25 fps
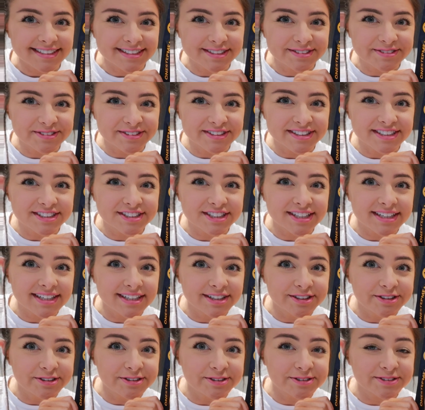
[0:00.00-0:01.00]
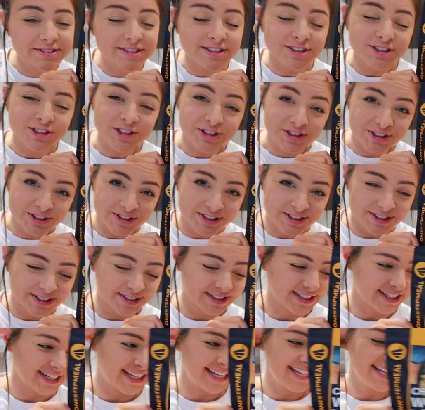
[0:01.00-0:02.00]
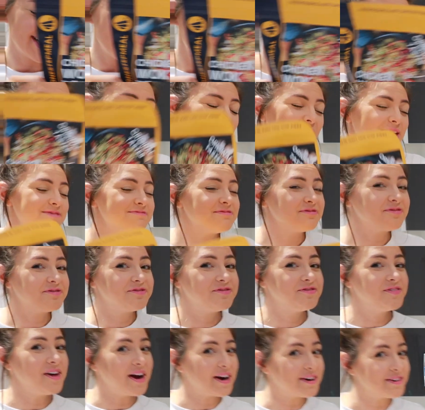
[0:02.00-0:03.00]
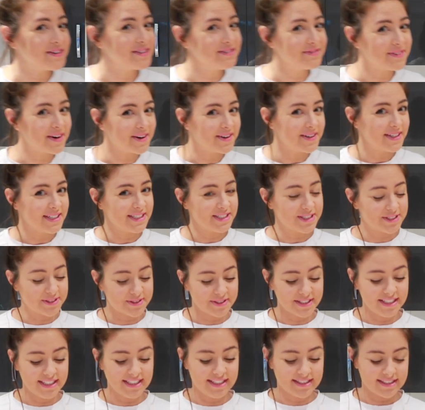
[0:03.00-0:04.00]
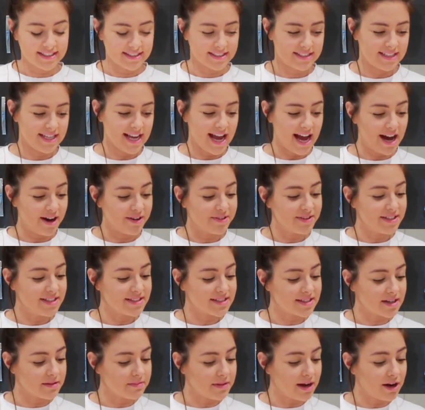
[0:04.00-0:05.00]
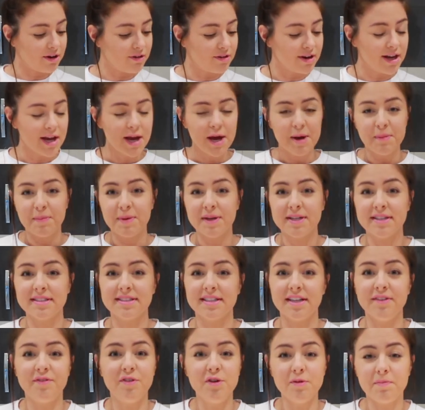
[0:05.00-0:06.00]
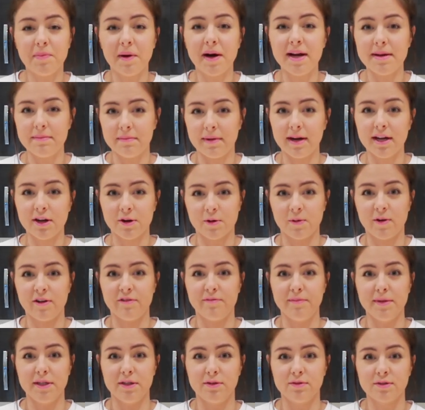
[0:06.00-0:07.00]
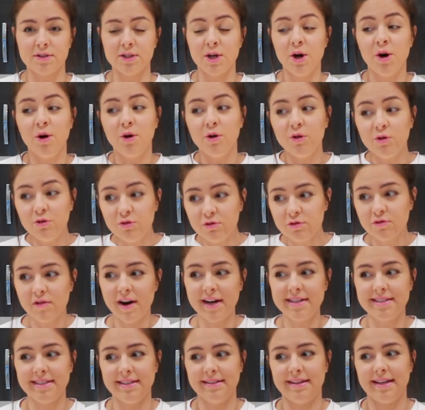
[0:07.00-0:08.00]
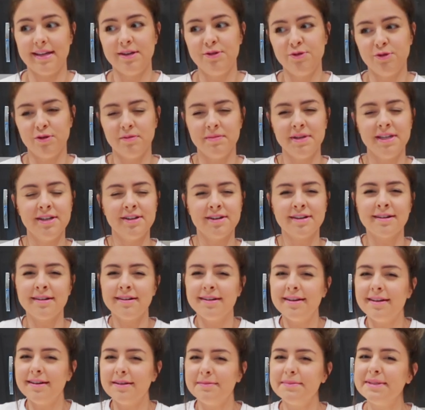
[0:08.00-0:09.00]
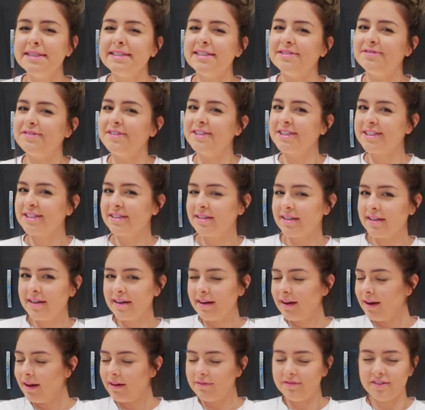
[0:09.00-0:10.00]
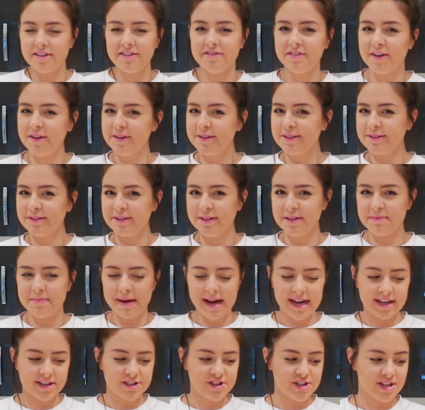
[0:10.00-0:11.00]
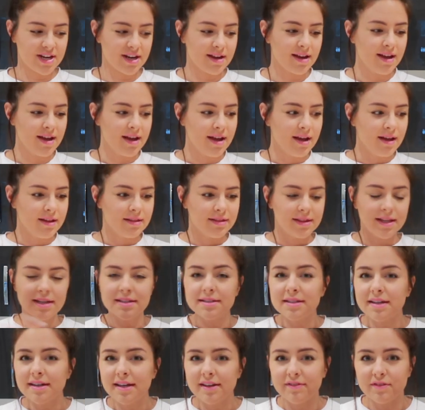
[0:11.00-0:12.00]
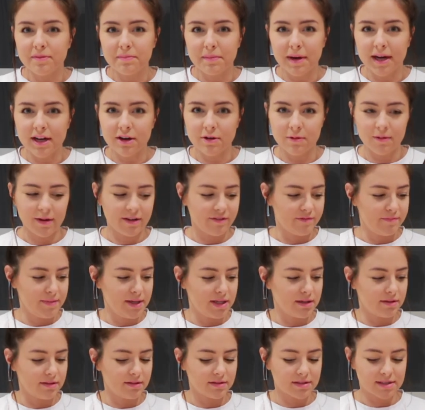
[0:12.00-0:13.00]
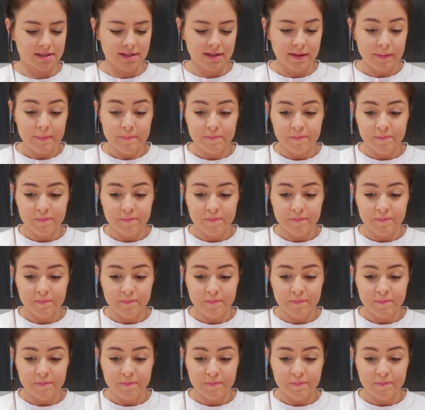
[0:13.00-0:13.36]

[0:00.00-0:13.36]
is what the chicken noodles should look like. I'm very, very intrigued to see how these come out, because if you buy microwave meals, already they normally look a little bit different to the lovely photo on the packaging. These aren't even microwave meals